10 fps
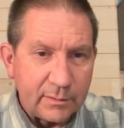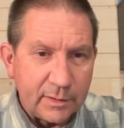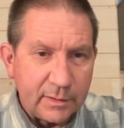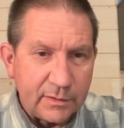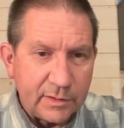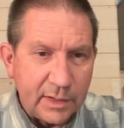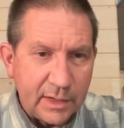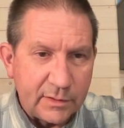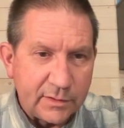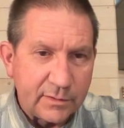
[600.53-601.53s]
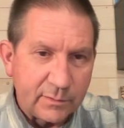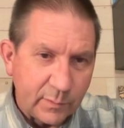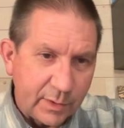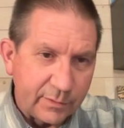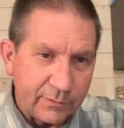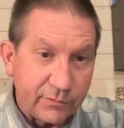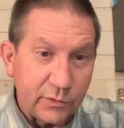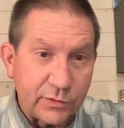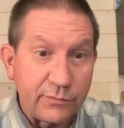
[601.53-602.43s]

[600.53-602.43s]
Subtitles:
In this case, well, the first